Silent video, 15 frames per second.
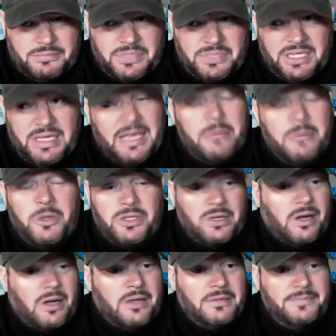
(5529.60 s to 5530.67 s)
being able to
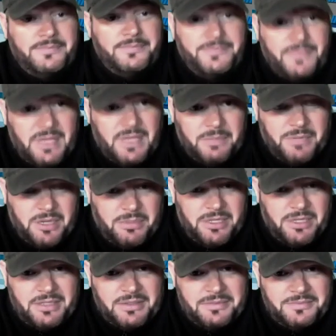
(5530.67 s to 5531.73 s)
talk in
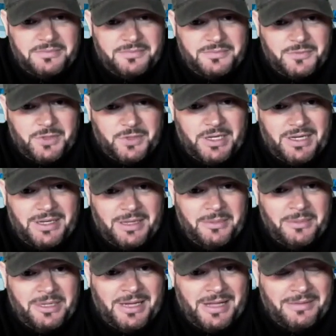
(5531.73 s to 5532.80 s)
public, right? I mean, I